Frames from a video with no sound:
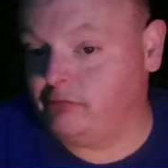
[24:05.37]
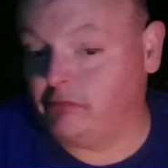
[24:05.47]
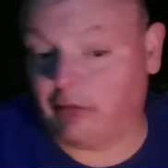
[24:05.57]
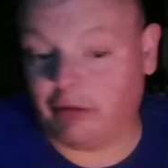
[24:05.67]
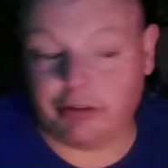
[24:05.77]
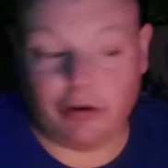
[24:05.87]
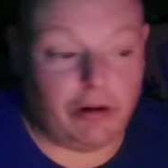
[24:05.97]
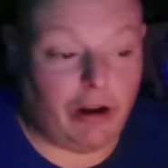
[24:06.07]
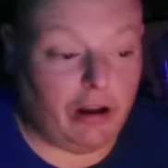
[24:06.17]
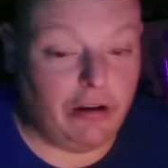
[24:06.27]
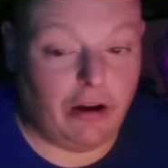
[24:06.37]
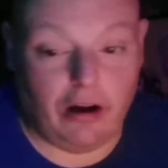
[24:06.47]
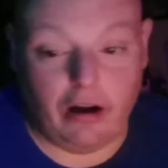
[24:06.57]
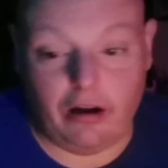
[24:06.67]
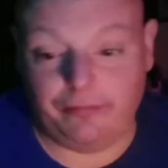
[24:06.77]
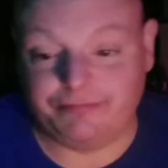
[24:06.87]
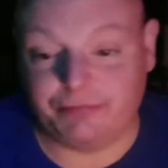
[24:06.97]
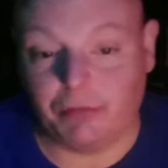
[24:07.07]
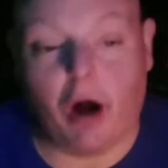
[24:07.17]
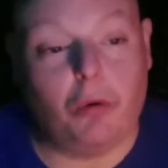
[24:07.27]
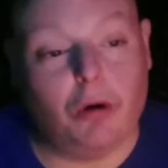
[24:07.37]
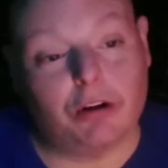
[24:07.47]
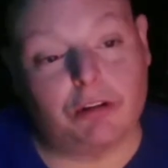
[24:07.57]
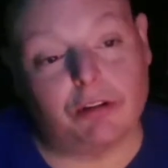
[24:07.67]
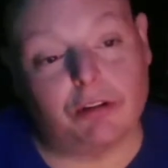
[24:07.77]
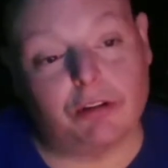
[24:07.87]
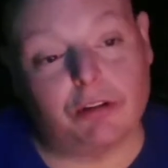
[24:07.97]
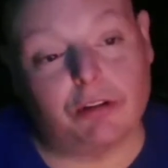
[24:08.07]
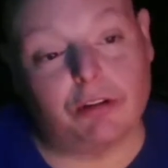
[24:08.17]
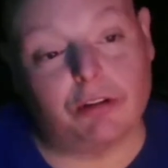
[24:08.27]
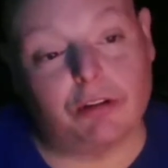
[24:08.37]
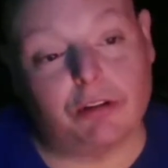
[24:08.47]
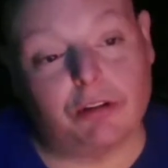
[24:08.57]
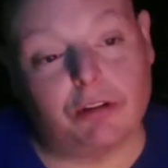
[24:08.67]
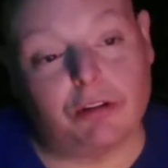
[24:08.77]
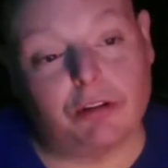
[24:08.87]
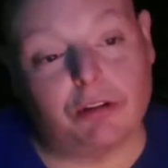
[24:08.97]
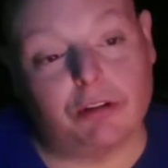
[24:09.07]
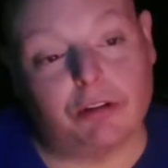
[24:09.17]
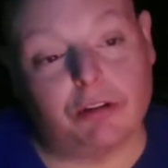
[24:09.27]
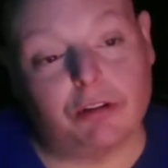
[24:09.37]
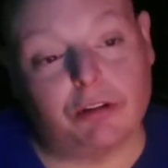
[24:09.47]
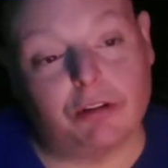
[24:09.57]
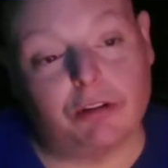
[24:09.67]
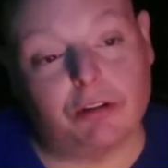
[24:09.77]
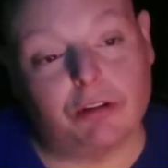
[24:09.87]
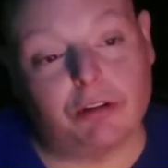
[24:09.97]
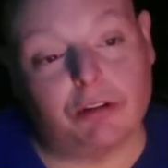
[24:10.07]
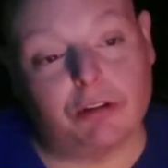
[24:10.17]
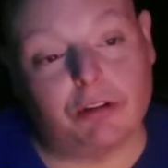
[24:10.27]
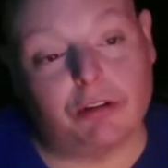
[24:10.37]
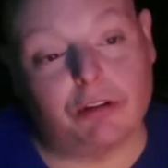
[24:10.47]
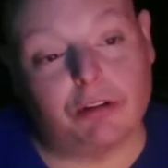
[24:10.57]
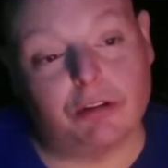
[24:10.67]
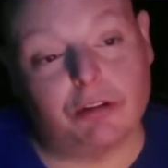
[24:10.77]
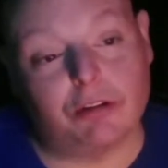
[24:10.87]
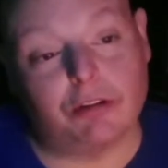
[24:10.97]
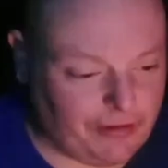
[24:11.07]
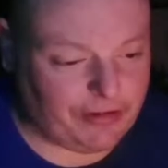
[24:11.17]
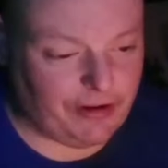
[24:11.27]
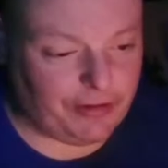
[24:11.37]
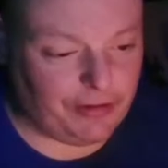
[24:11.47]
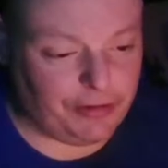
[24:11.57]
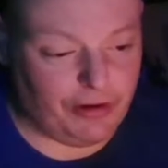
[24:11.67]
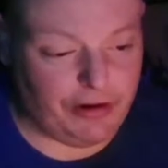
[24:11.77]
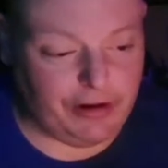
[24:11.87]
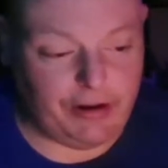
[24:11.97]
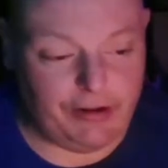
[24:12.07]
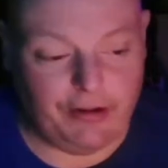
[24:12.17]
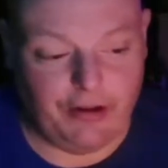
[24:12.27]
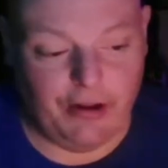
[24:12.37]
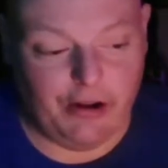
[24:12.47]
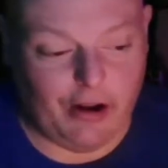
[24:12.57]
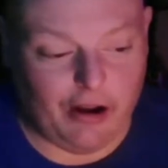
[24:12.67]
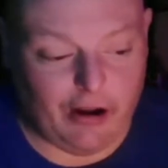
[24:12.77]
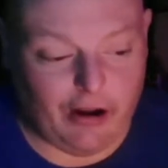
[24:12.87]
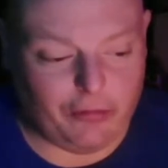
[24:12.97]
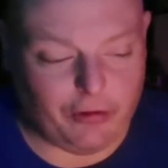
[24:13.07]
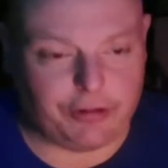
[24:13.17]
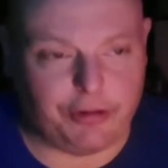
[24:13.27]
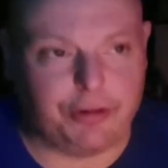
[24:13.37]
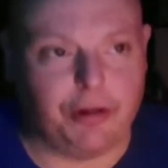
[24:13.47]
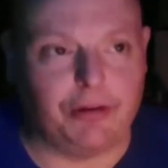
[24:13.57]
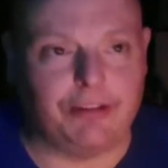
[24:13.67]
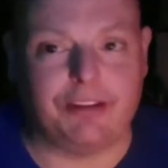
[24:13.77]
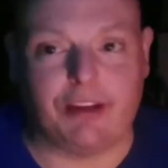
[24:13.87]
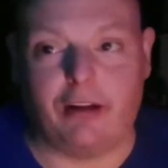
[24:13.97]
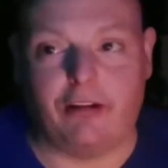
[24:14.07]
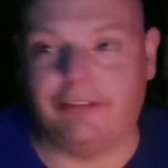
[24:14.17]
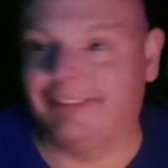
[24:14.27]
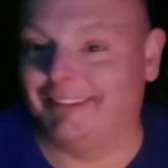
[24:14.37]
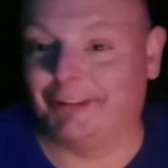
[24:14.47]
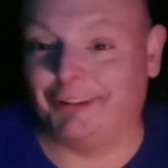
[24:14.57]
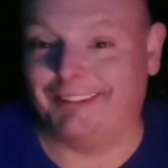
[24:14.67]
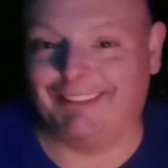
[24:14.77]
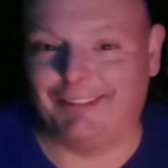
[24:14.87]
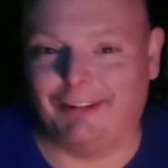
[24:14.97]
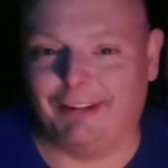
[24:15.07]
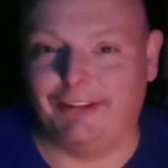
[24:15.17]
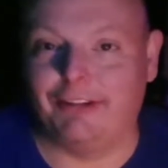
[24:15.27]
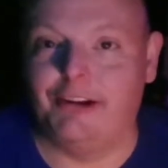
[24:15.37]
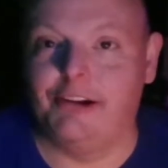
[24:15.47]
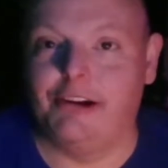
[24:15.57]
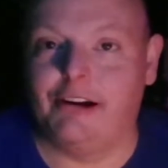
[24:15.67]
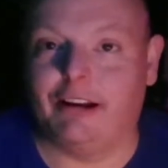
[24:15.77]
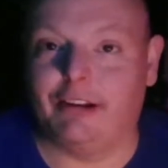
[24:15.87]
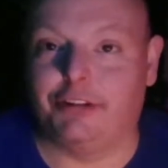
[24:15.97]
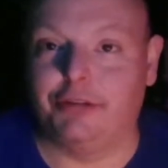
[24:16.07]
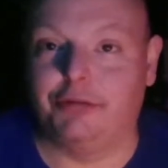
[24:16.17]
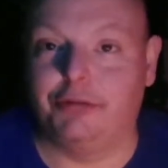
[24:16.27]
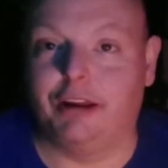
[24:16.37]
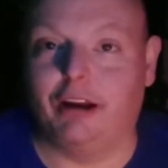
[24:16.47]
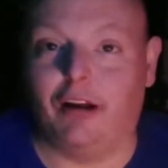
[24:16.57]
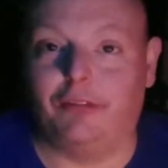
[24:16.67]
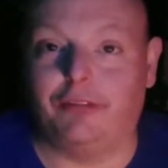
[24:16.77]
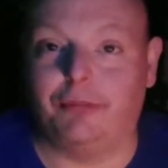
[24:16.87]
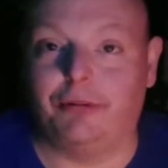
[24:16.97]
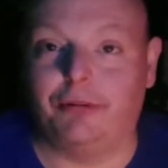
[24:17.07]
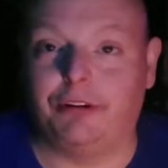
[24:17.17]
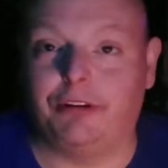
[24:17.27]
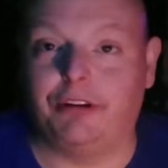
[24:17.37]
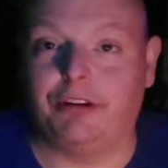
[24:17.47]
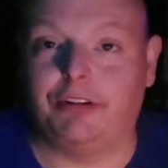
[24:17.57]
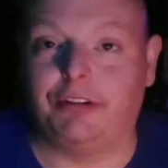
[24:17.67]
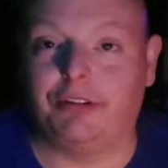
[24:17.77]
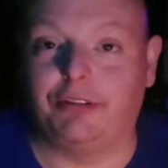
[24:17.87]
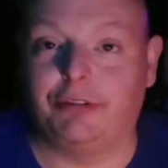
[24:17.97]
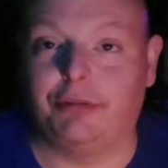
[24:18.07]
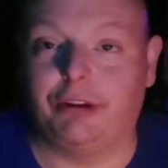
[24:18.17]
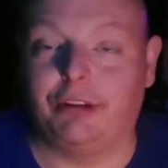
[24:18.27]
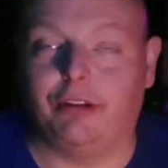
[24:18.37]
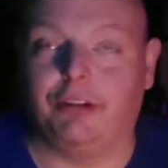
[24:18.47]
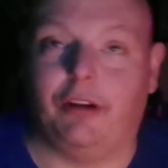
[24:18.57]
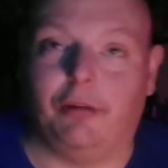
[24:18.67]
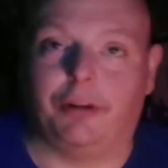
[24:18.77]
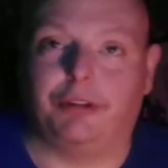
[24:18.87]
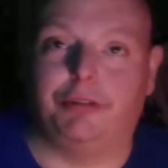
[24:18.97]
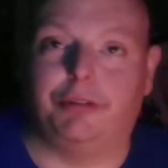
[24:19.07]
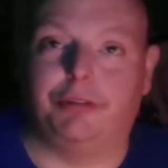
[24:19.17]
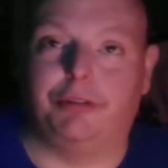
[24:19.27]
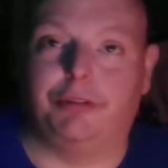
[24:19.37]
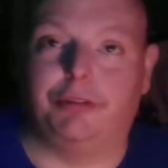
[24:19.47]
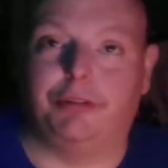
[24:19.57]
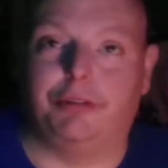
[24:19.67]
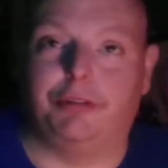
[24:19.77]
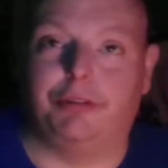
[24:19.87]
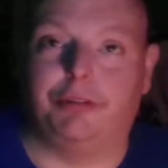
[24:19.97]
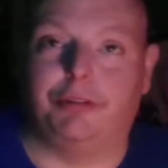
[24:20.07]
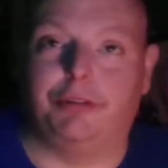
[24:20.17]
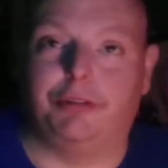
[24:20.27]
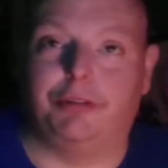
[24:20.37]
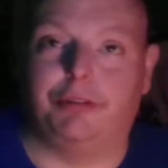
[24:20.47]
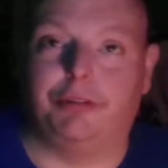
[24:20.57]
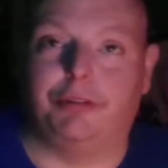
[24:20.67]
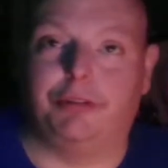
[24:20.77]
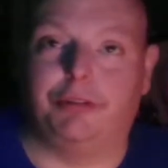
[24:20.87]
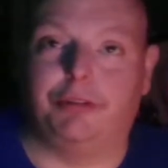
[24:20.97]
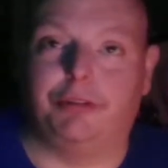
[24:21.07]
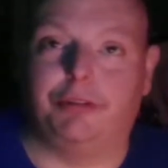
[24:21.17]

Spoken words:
Not much going on. All works good. I've got my schedule to where I need it. I work Tuesday, Wednesday, Saturday. That's great. 3 days. I get two-day offs in between each 2 day. Yeah, I work Tuesday, Wednesday, I get 2 days off. Work Saturday, get 2 days off.